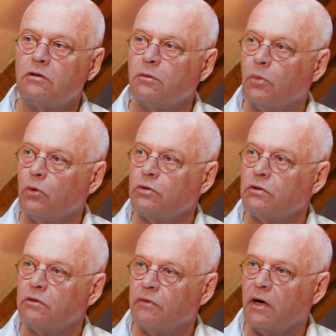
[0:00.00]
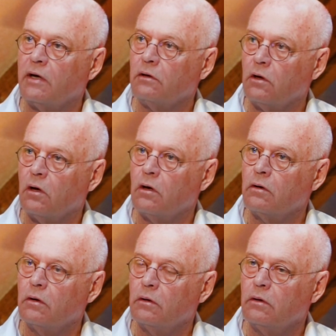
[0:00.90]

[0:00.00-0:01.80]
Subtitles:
the most divine law